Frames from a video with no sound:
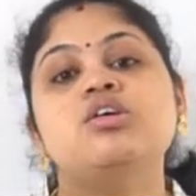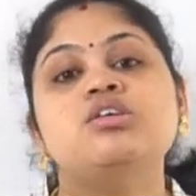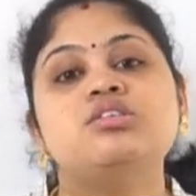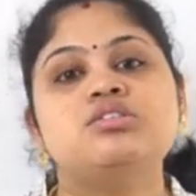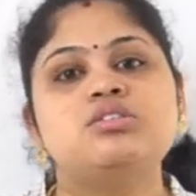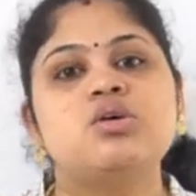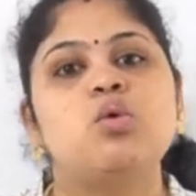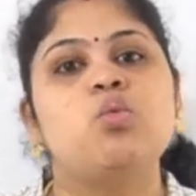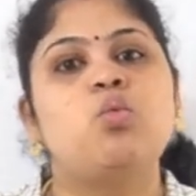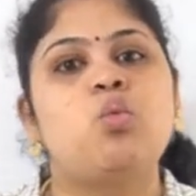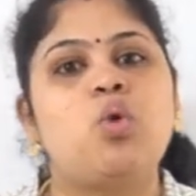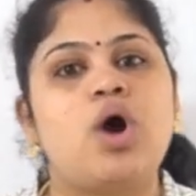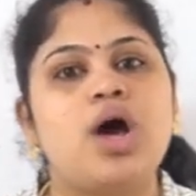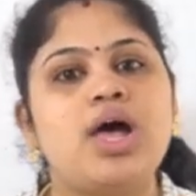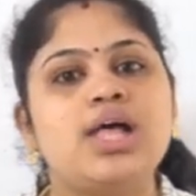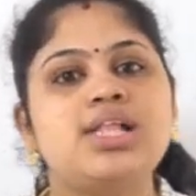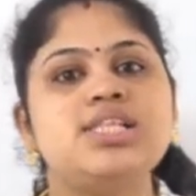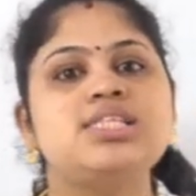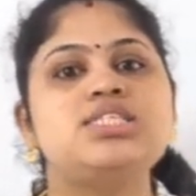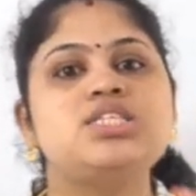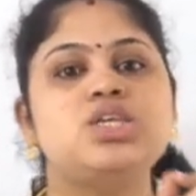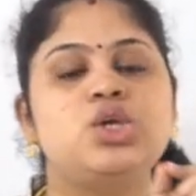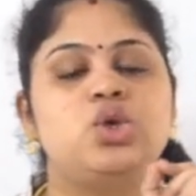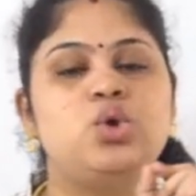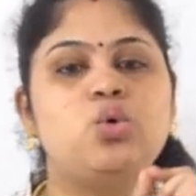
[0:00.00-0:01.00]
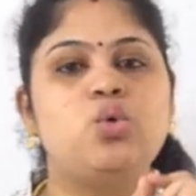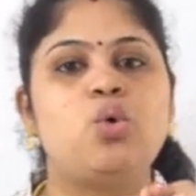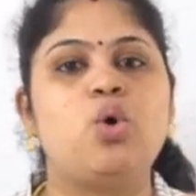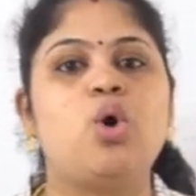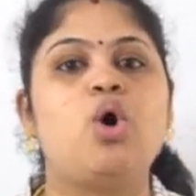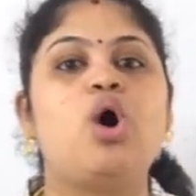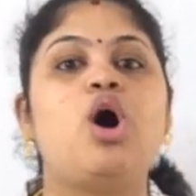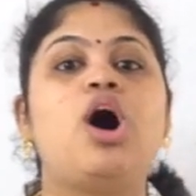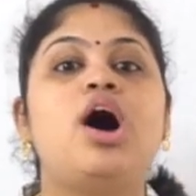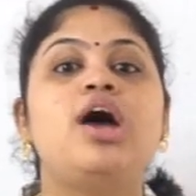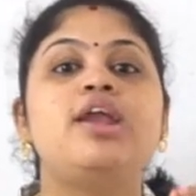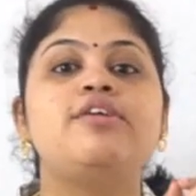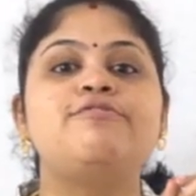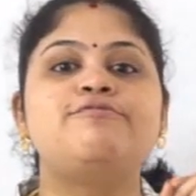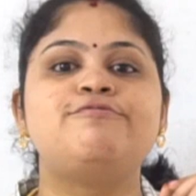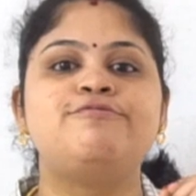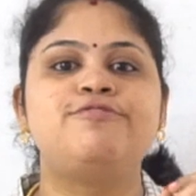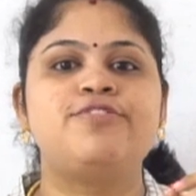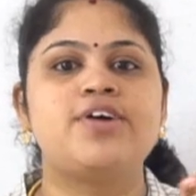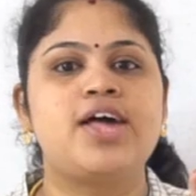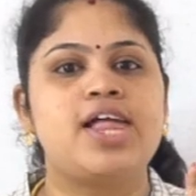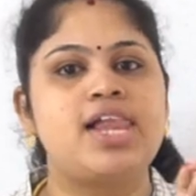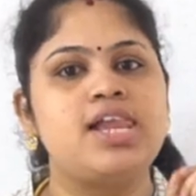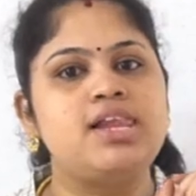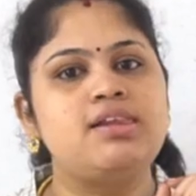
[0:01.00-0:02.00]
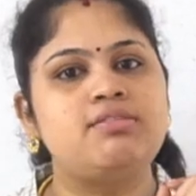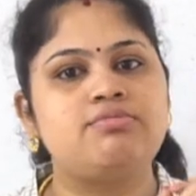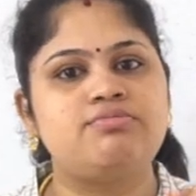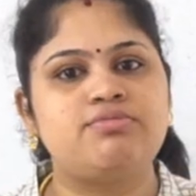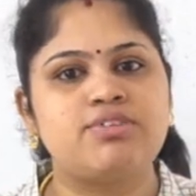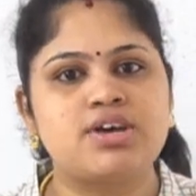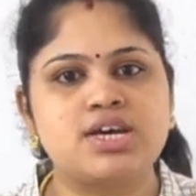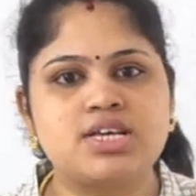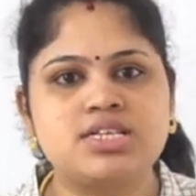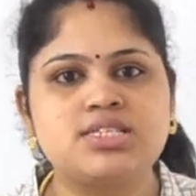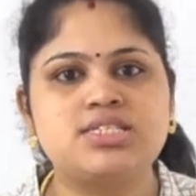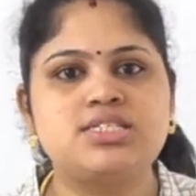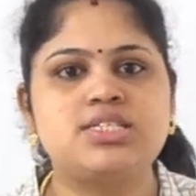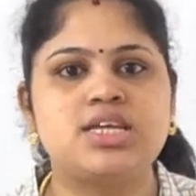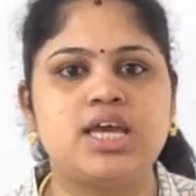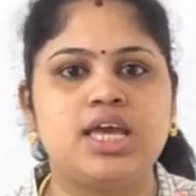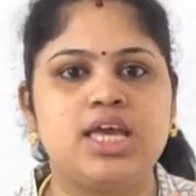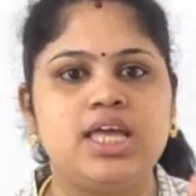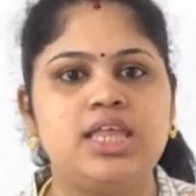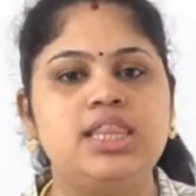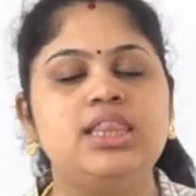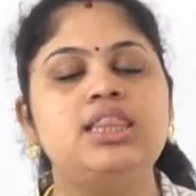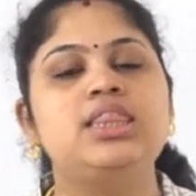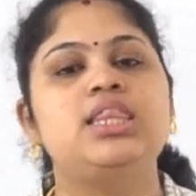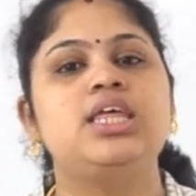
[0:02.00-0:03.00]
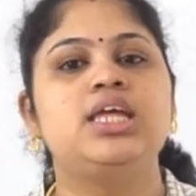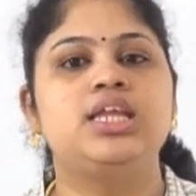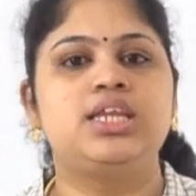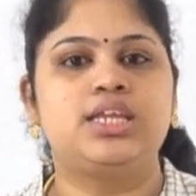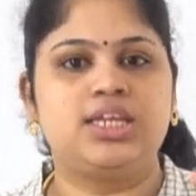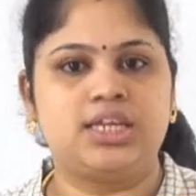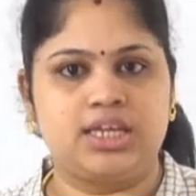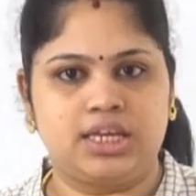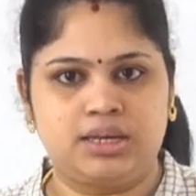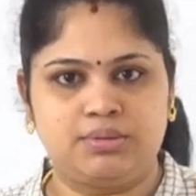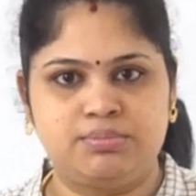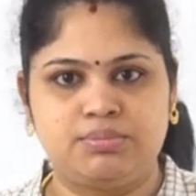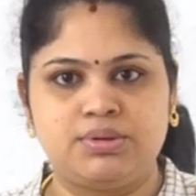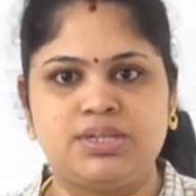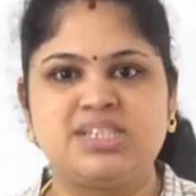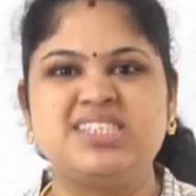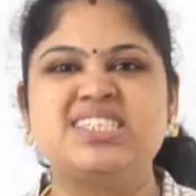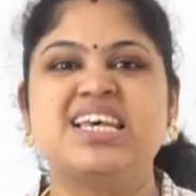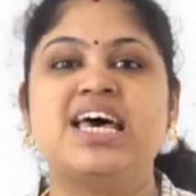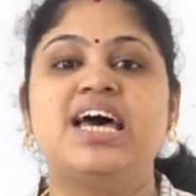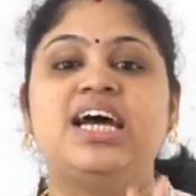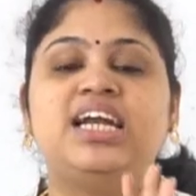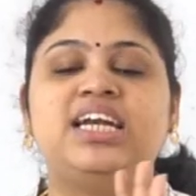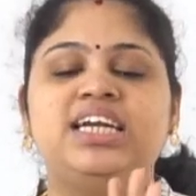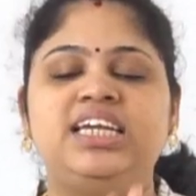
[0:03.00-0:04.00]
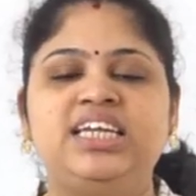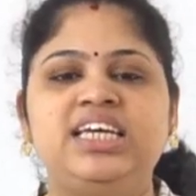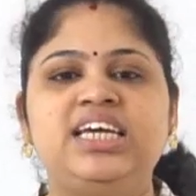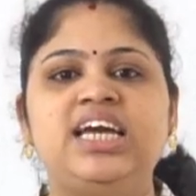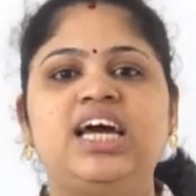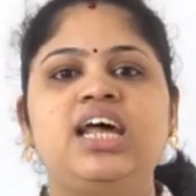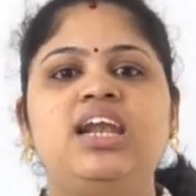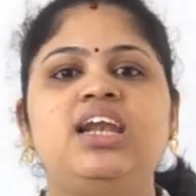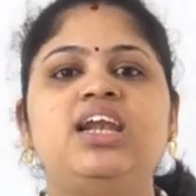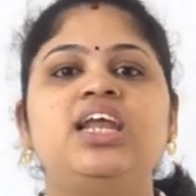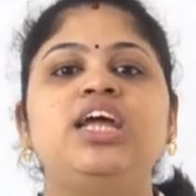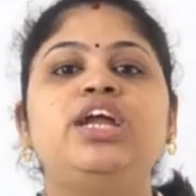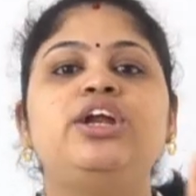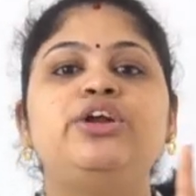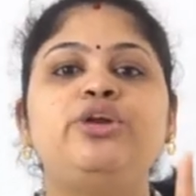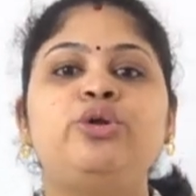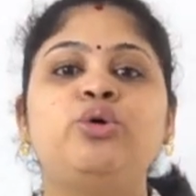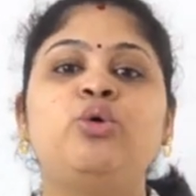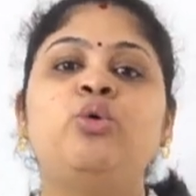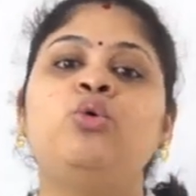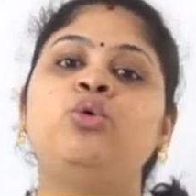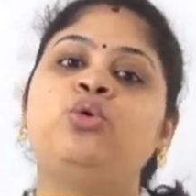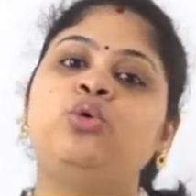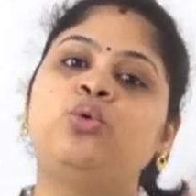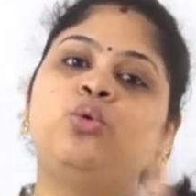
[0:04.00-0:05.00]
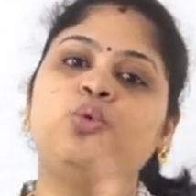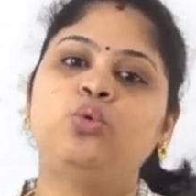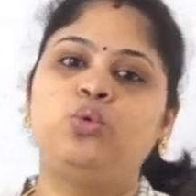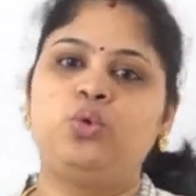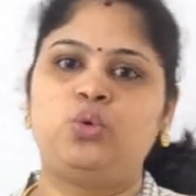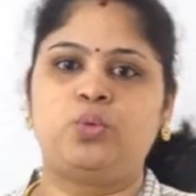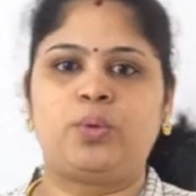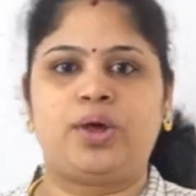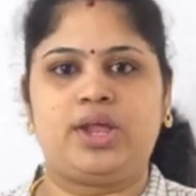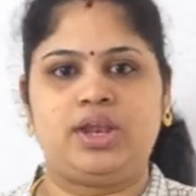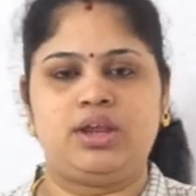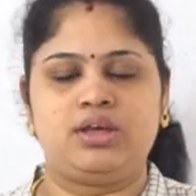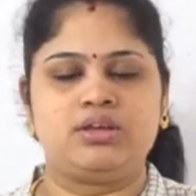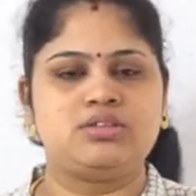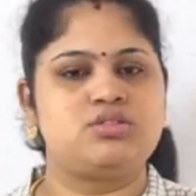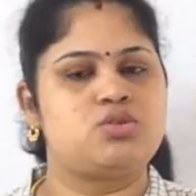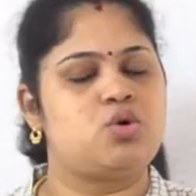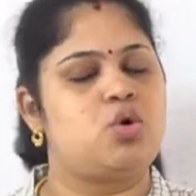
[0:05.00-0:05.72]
So once you are well versed in the tables, nearly 2 to 12.